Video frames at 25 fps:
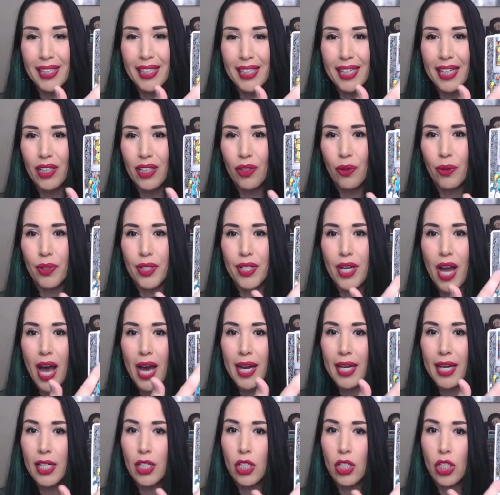like you're
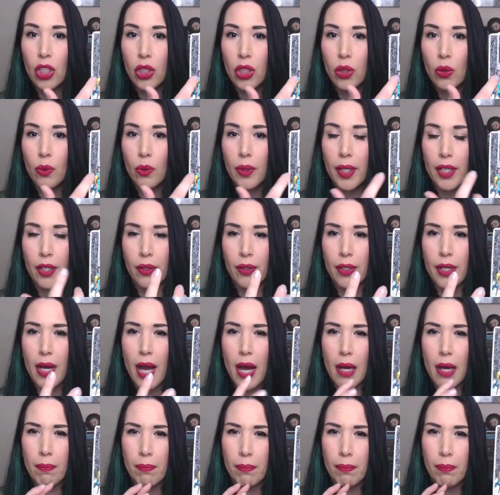not included, you're
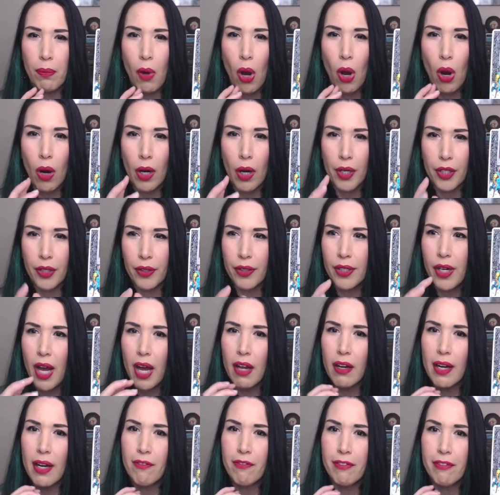
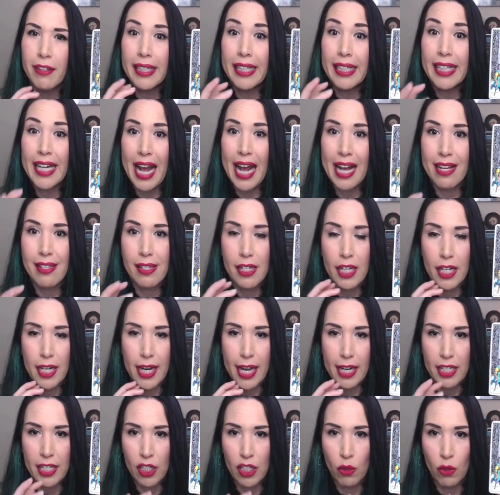not feeling as
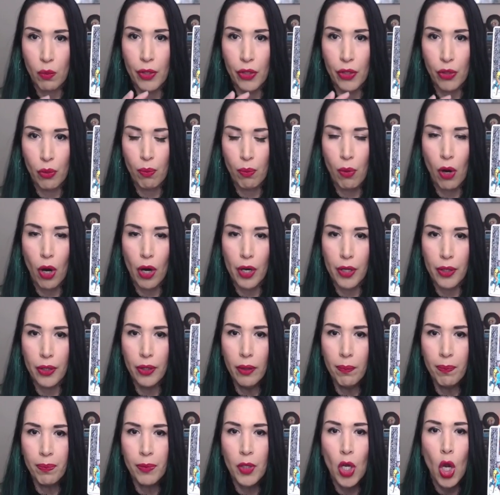connected with your
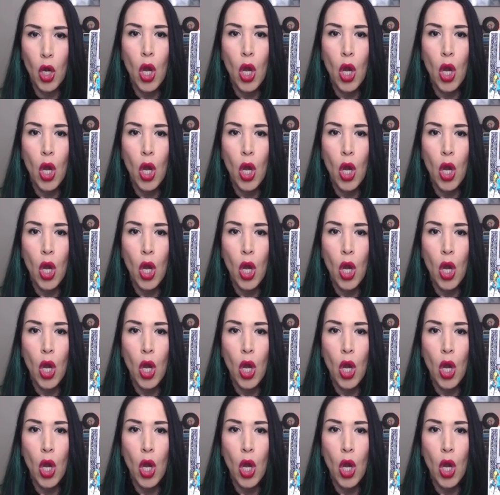partner.